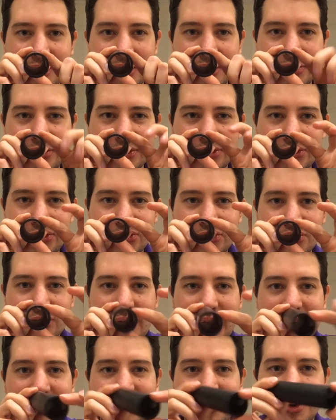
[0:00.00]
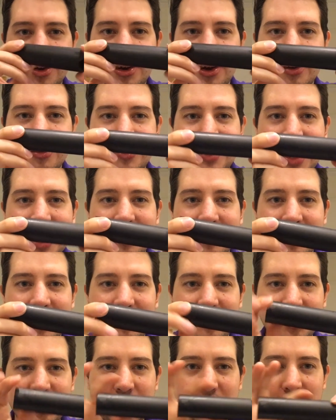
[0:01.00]
The stress that goes down this
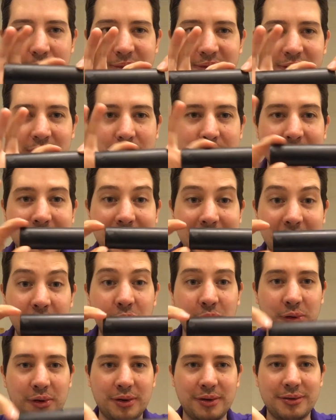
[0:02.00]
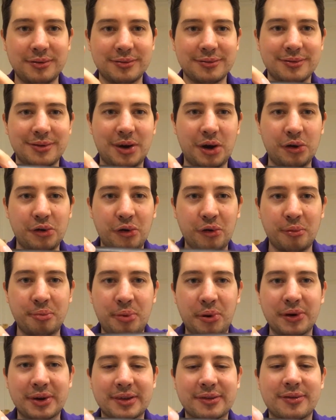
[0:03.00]
tube is going to be equal on all
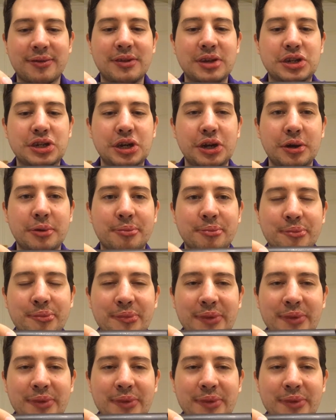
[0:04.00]
points of the tube.